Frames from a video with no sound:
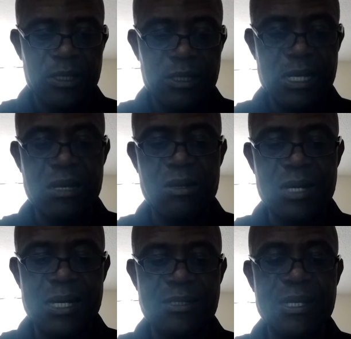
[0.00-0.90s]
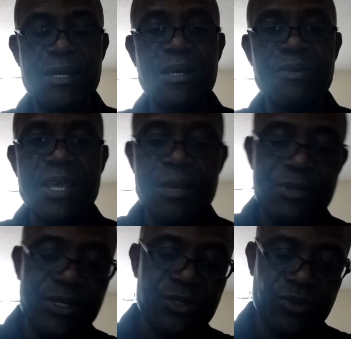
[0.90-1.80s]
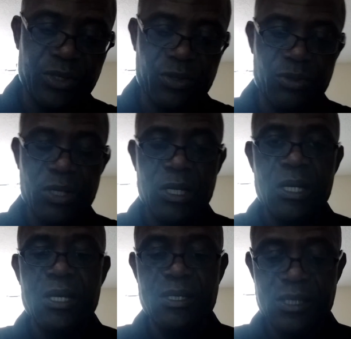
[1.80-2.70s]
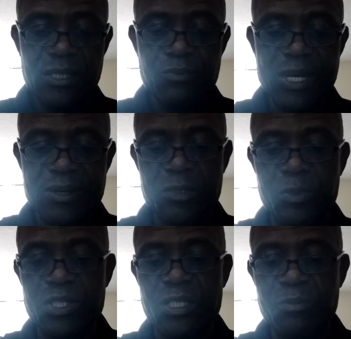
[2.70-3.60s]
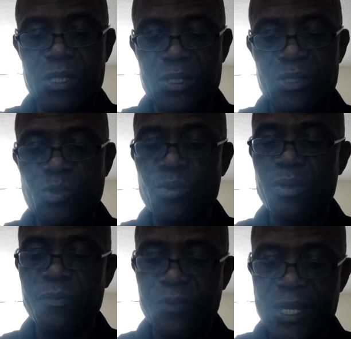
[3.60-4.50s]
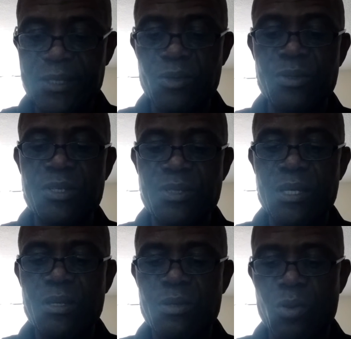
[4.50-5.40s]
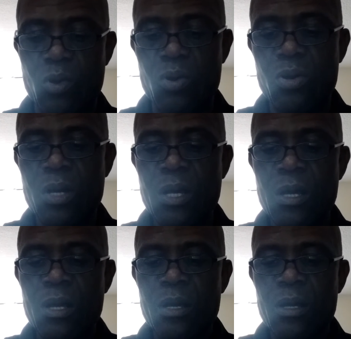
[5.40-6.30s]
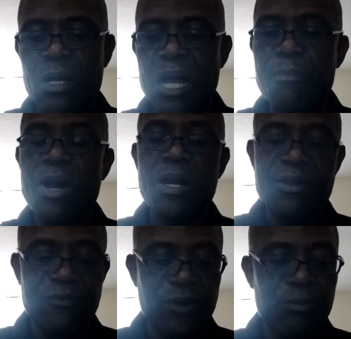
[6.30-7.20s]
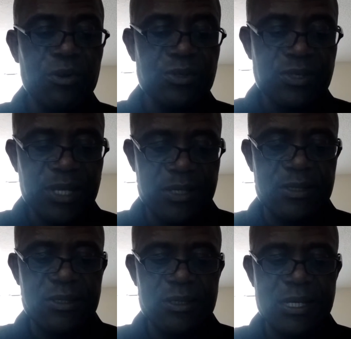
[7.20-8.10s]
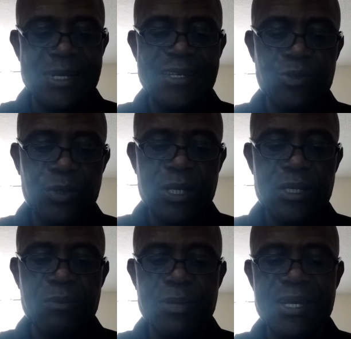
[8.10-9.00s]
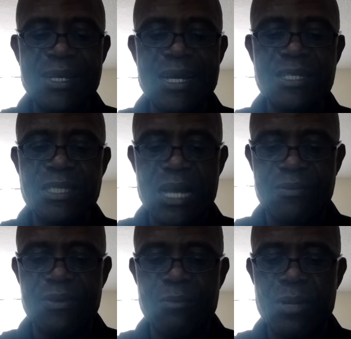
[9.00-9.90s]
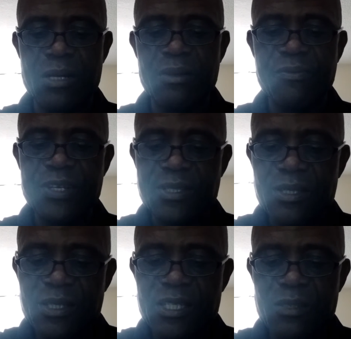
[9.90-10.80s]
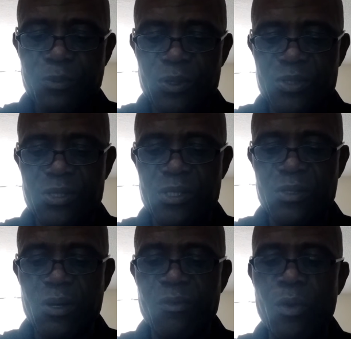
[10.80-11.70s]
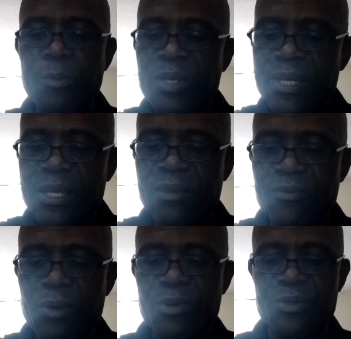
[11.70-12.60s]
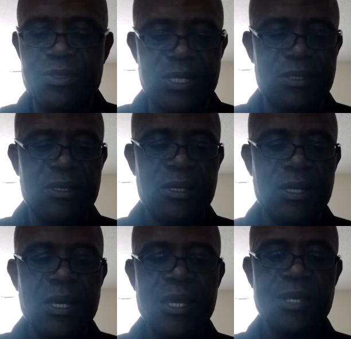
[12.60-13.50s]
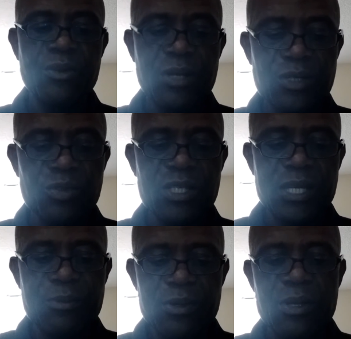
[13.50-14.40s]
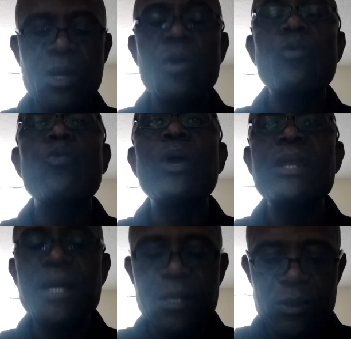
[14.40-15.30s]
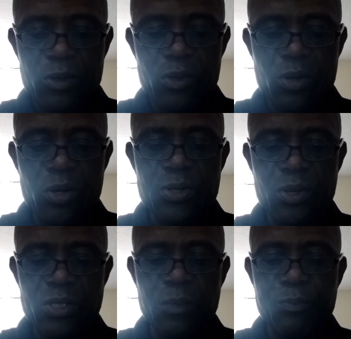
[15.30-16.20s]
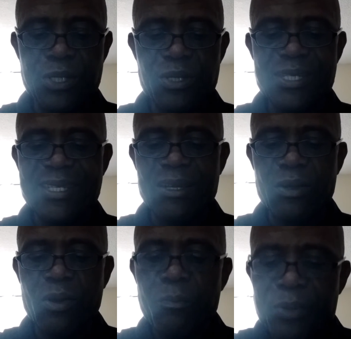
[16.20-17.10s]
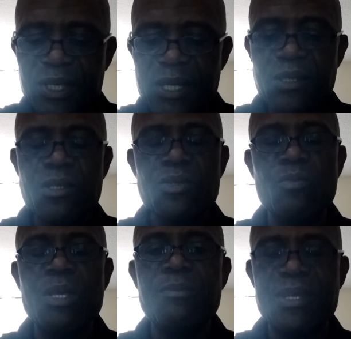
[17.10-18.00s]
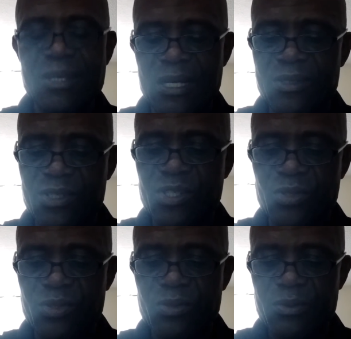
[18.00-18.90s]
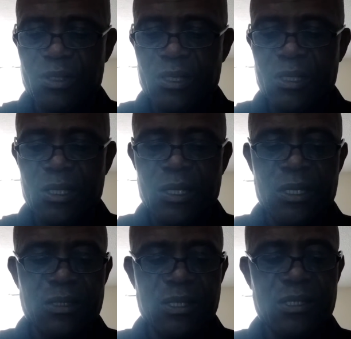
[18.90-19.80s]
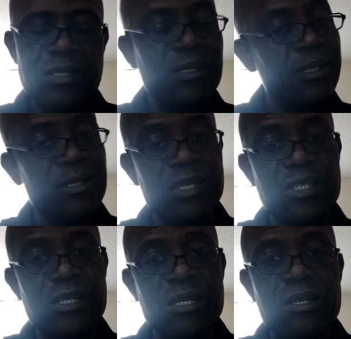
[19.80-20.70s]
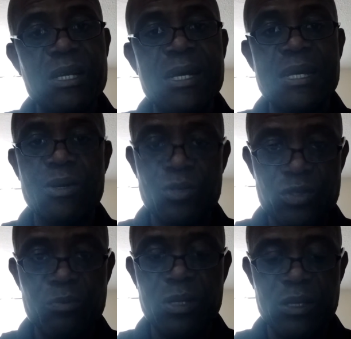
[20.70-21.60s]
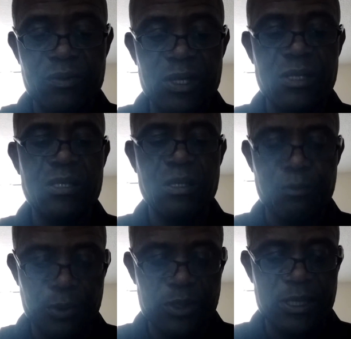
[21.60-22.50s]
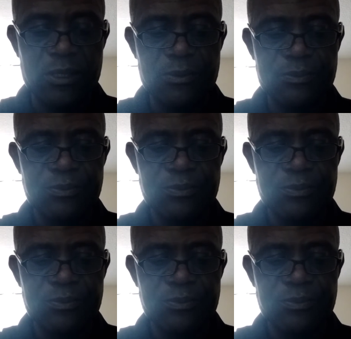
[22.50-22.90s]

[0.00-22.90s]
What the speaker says: Now, as a healthcare administrator, it is my responsibility to reflect on the state law about informed consent and educate the medical staff about the facility's policy of obtaining informed consent in order to determine whether or not the patient is competent to make medical decisions. This is essential, and I also believe it is important